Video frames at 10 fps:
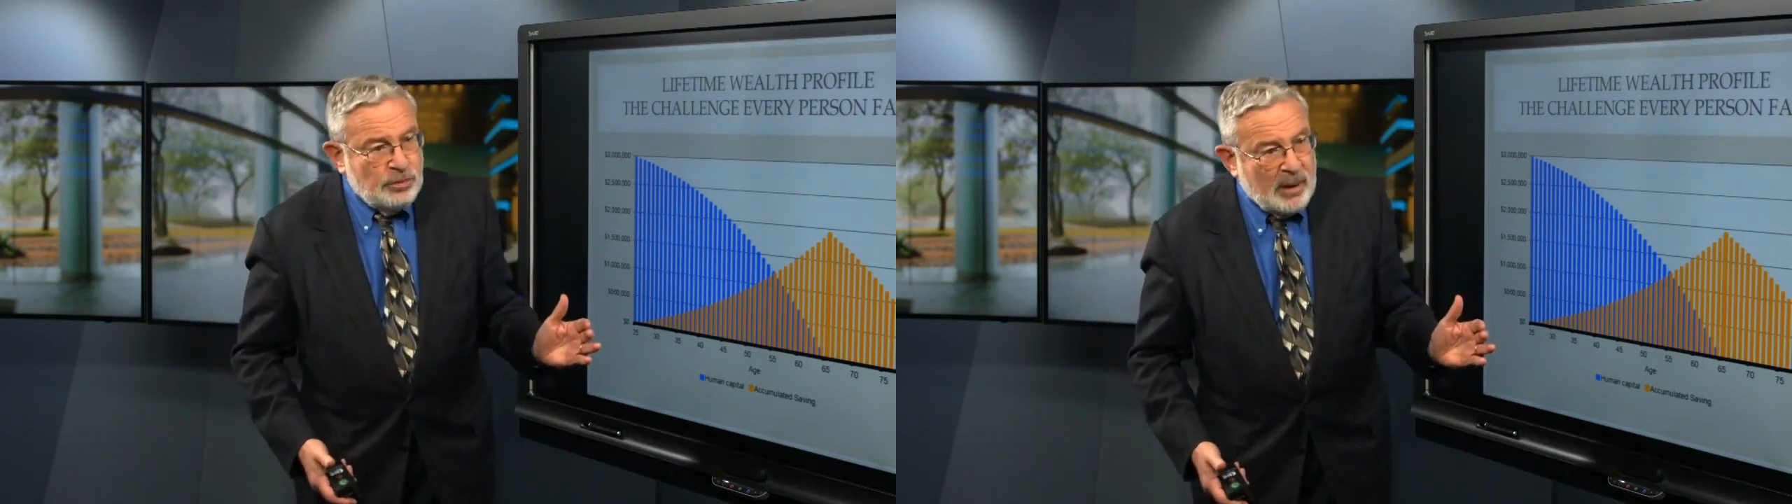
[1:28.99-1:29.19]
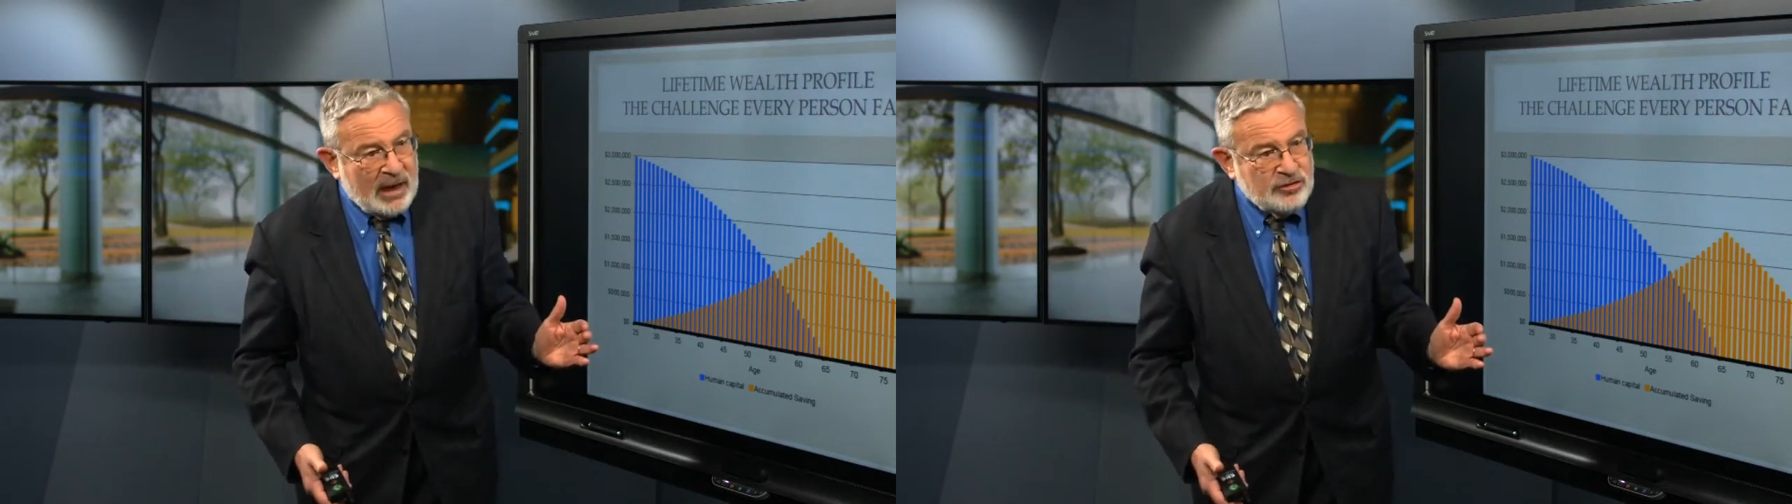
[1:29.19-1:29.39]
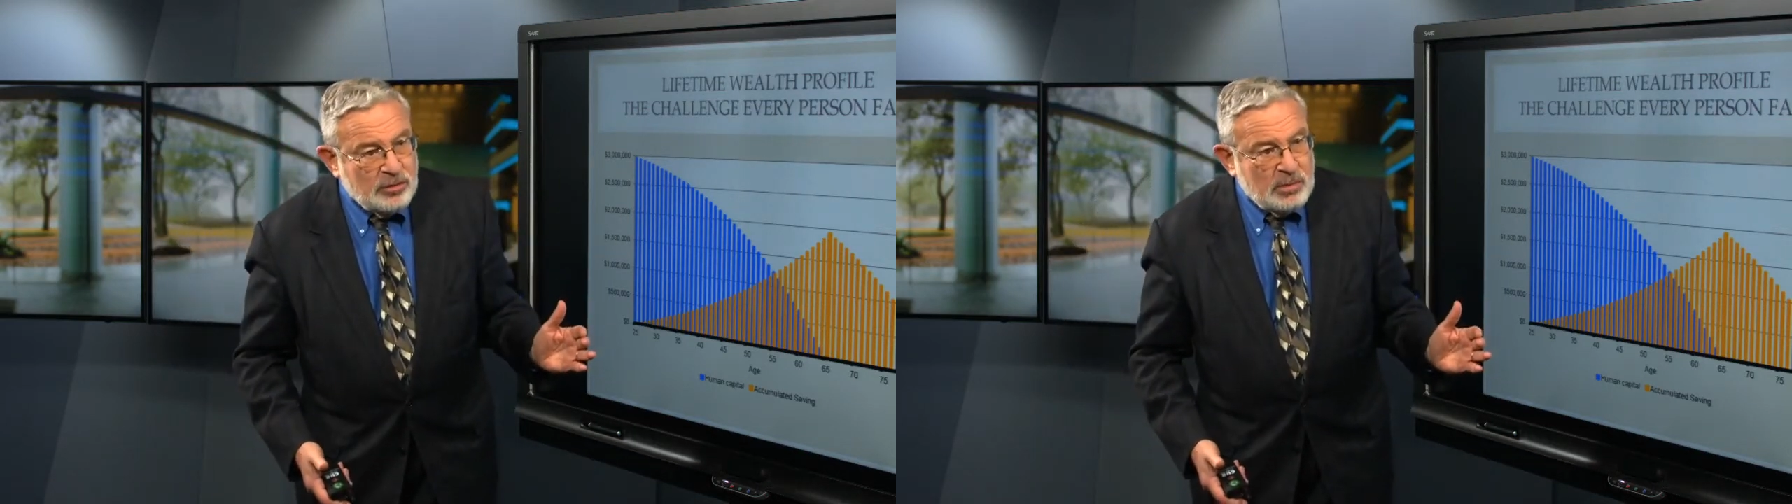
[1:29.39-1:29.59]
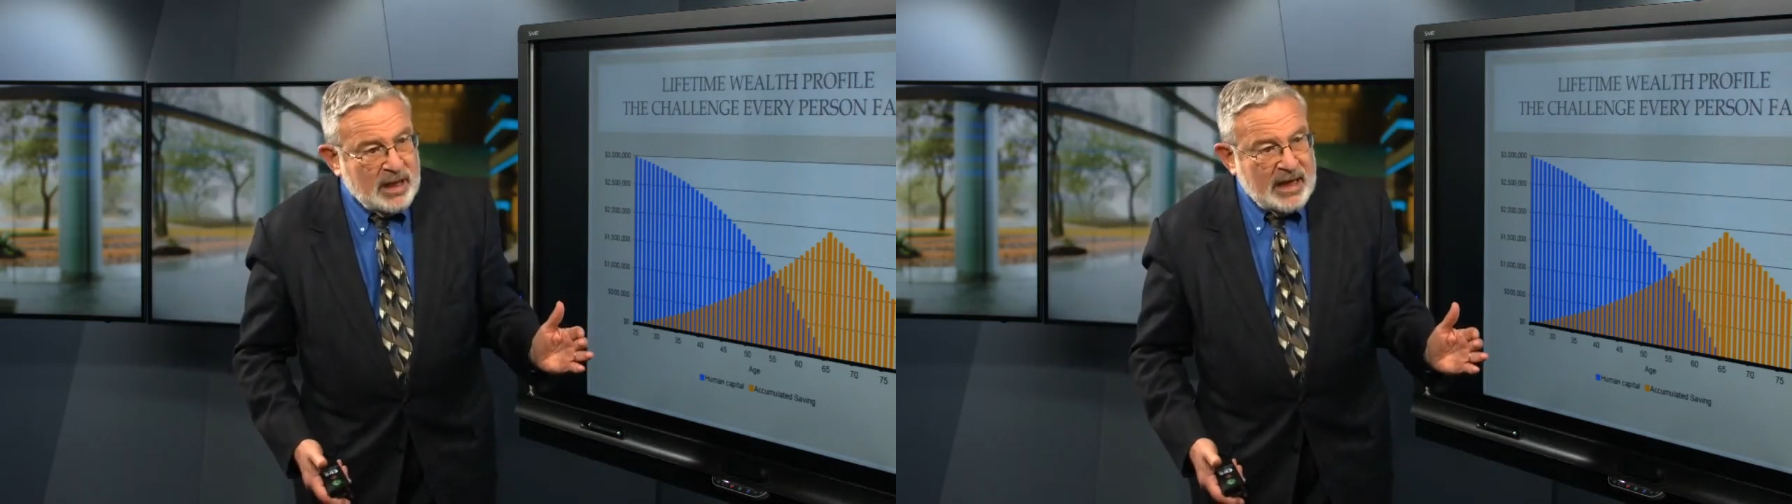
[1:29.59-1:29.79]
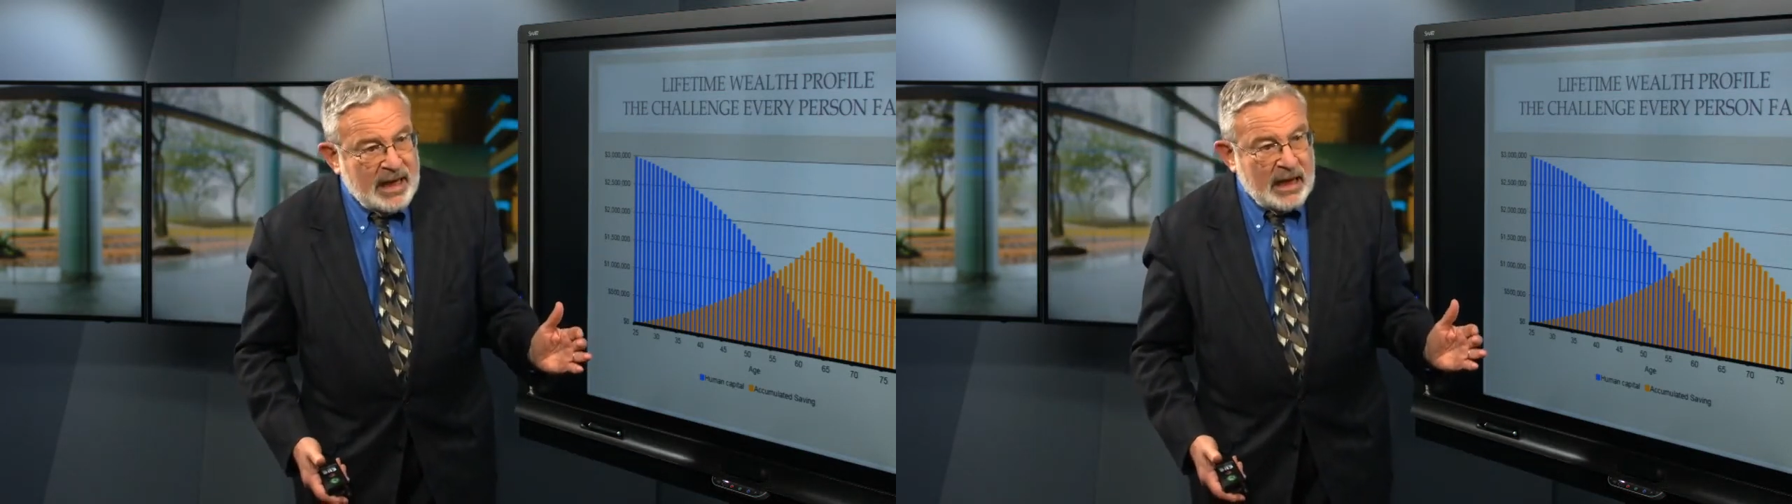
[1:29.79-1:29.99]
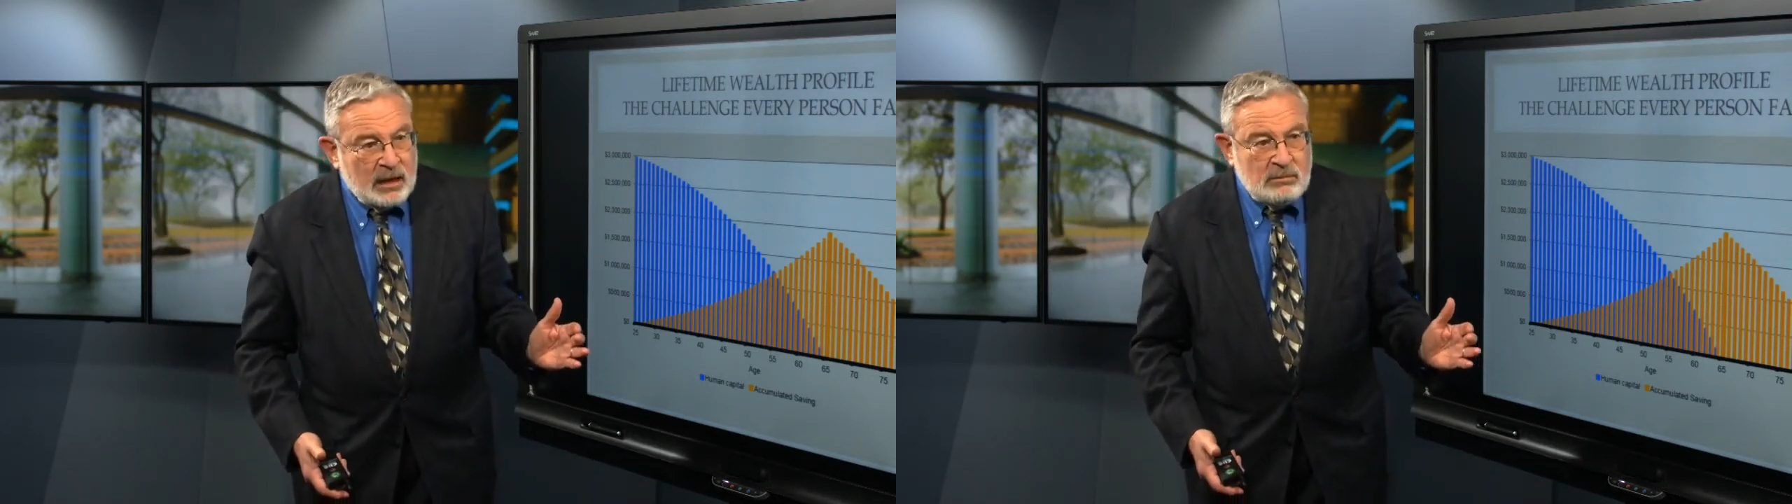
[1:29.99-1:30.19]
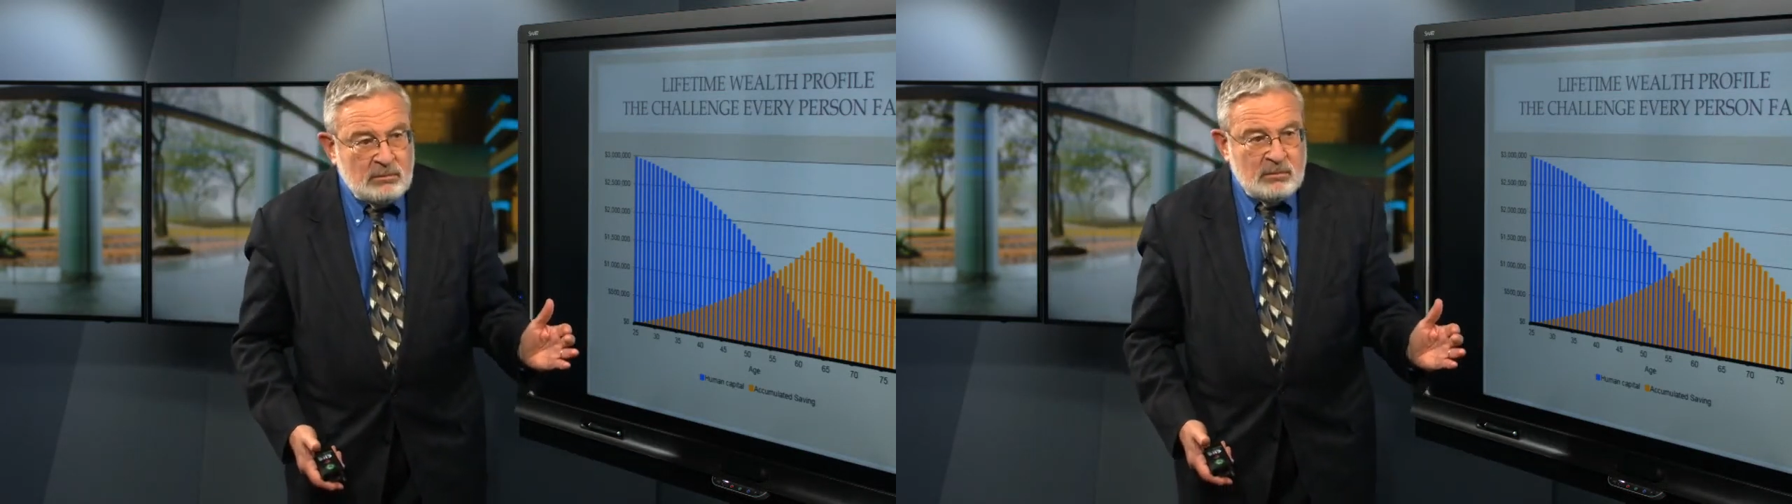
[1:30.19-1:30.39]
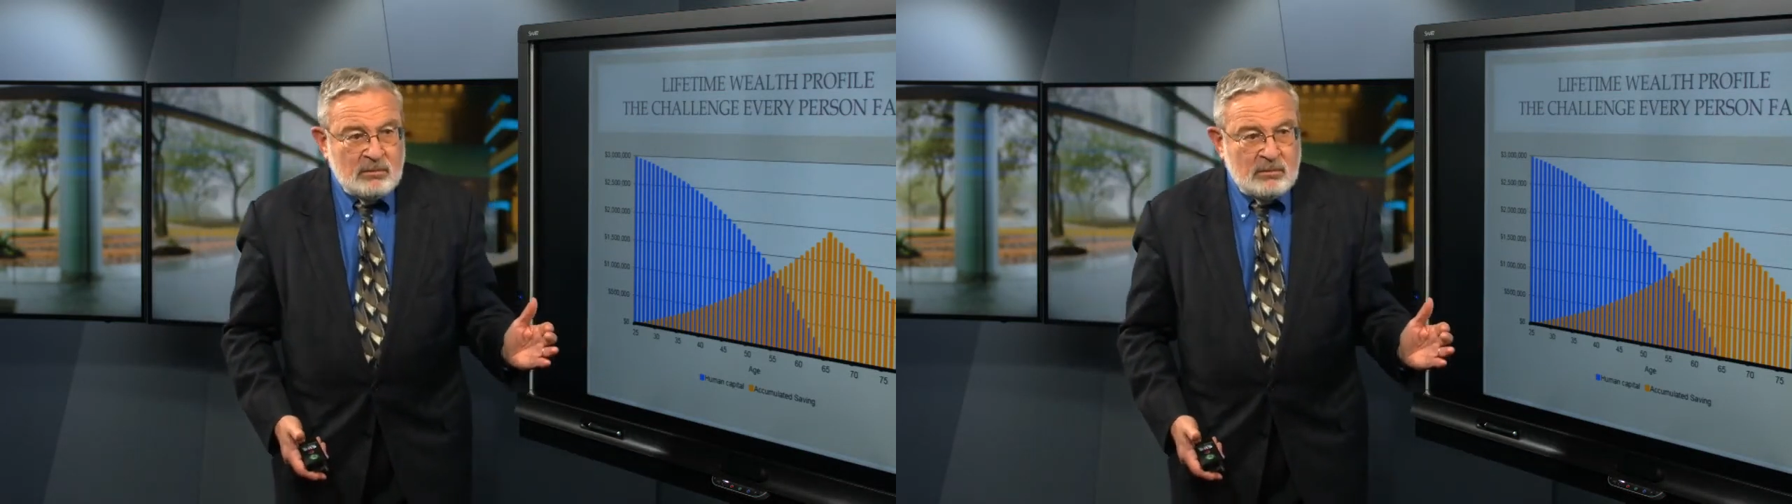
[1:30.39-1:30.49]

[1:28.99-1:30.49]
you possibly can.